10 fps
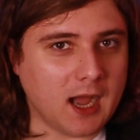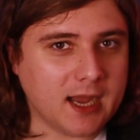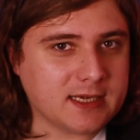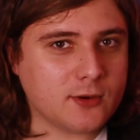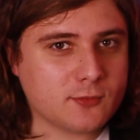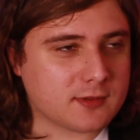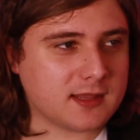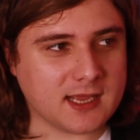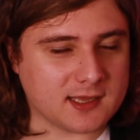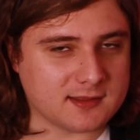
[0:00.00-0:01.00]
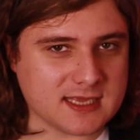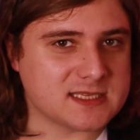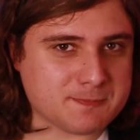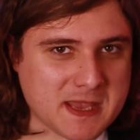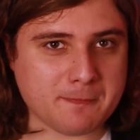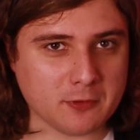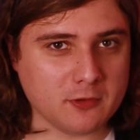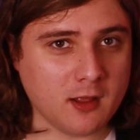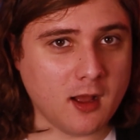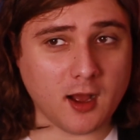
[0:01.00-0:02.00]
I don't think these
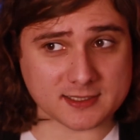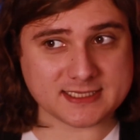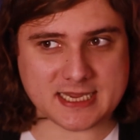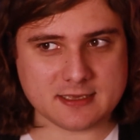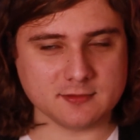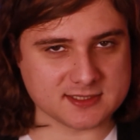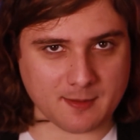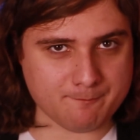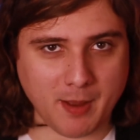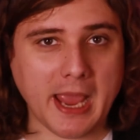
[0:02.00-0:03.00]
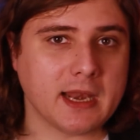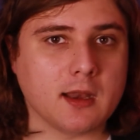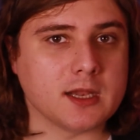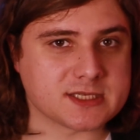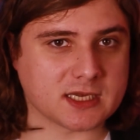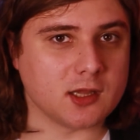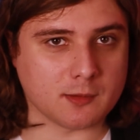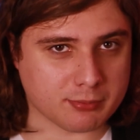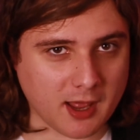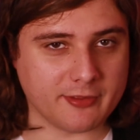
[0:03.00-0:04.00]
people are Tingle's
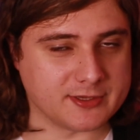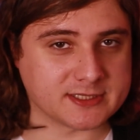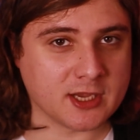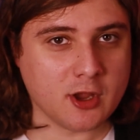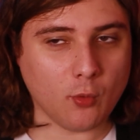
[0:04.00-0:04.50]
biological brothers.